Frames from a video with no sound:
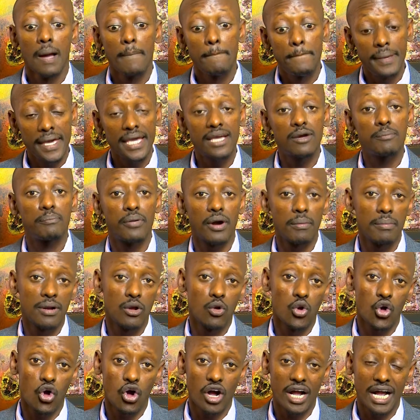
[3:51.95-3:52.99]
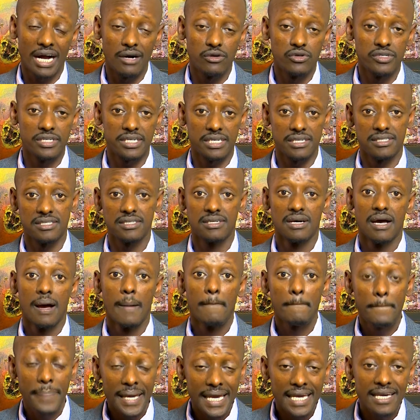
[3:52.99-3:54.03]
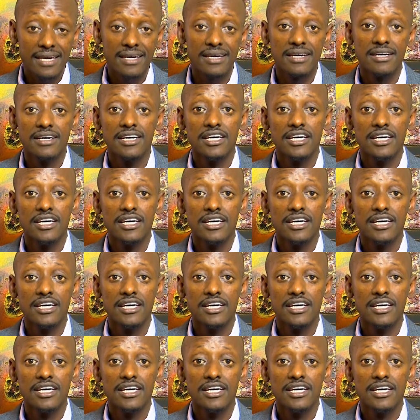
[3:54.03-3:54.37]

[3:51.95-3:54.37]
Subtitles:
Pick probably your accountant. Pick